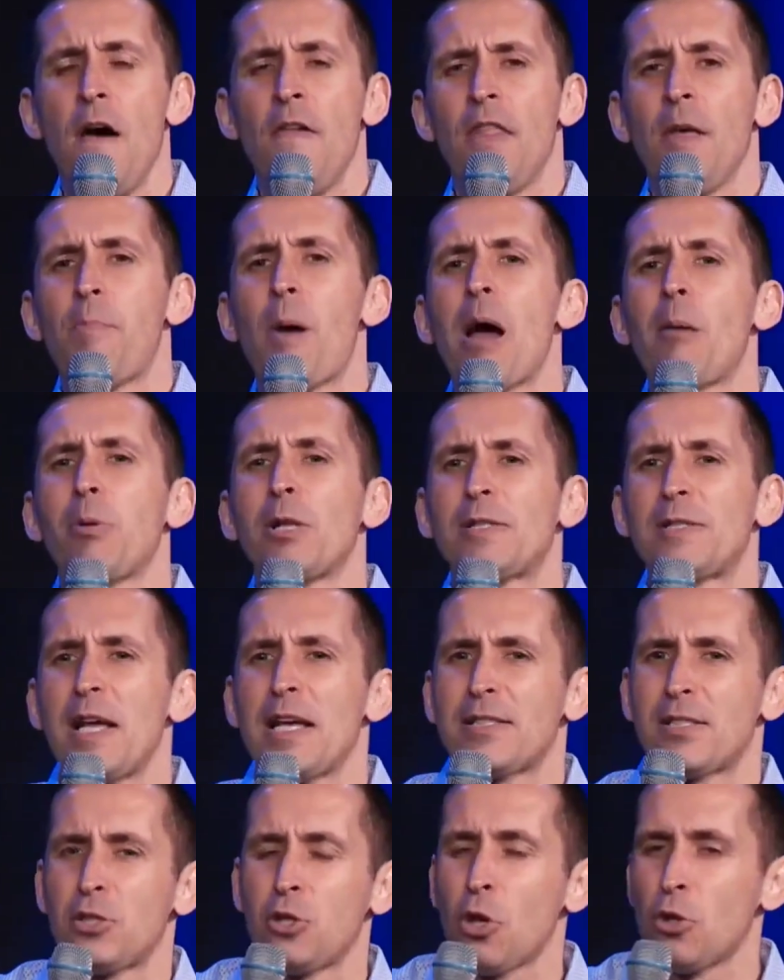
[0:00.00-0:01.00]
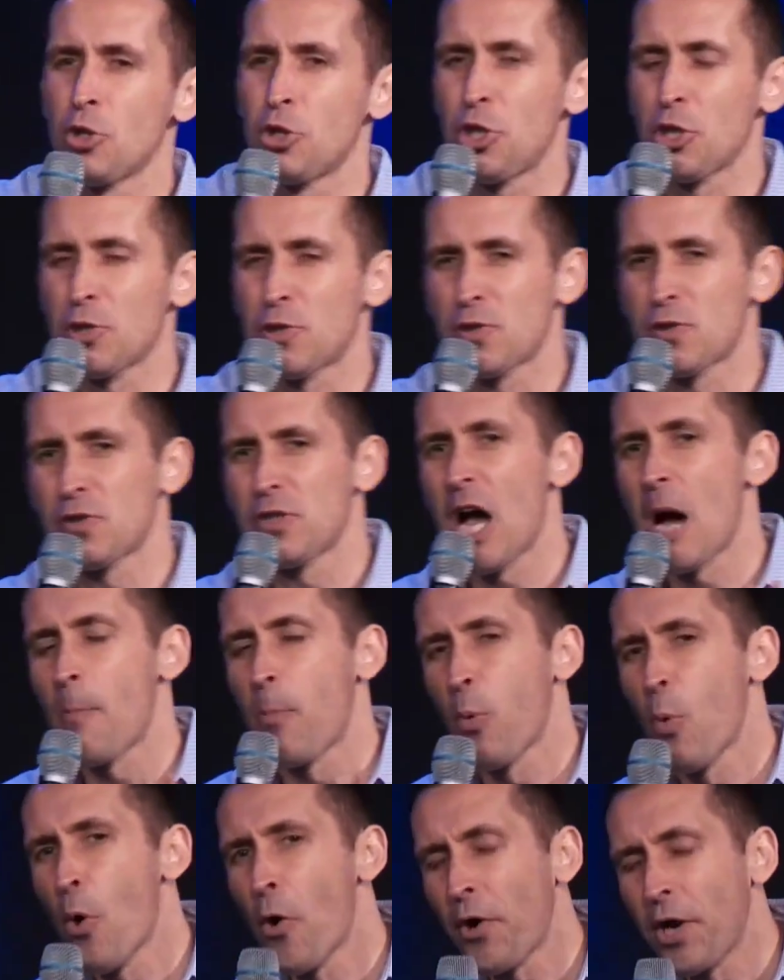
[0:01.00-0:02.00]
The Bible says, don't just stop
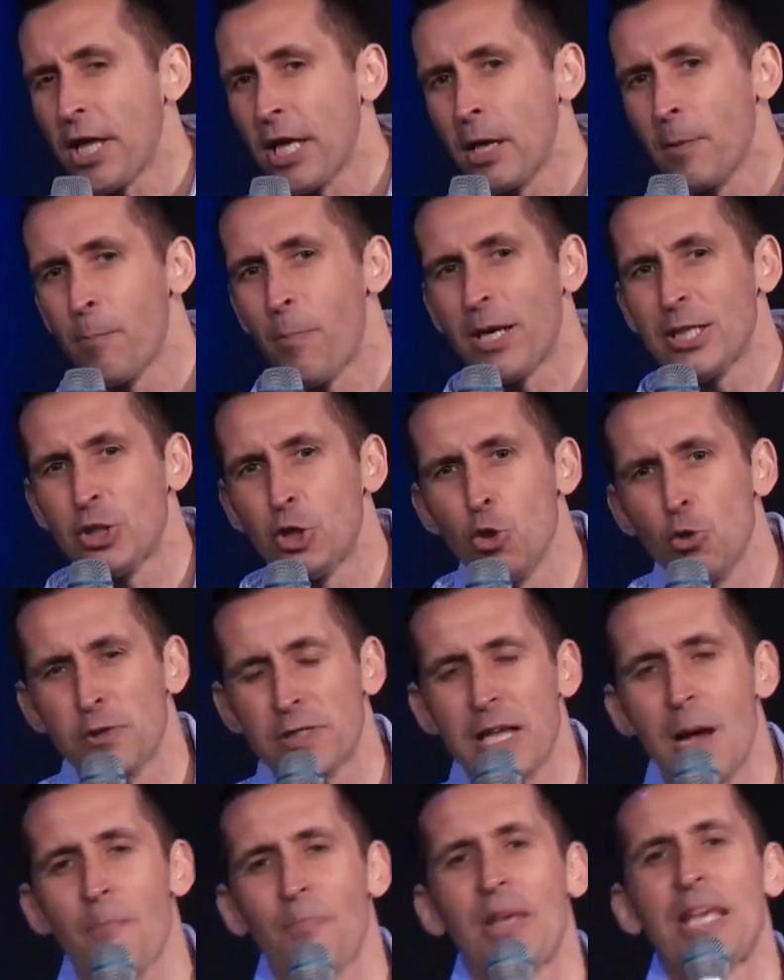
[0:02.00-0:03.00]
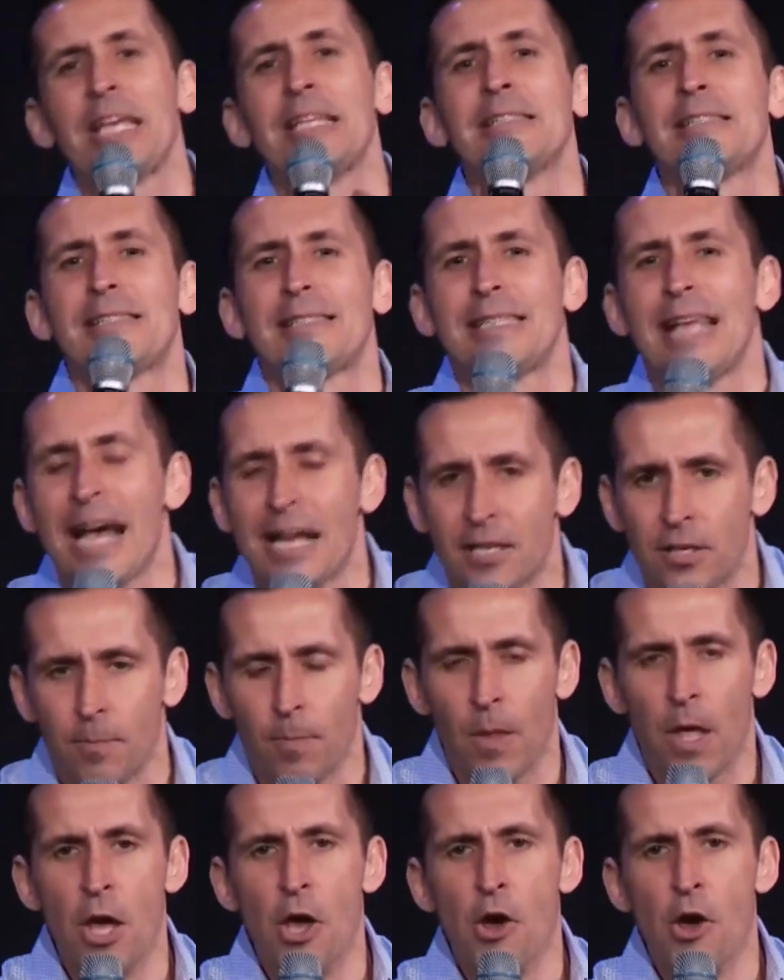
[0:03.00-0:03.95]
worrying, but do something instead.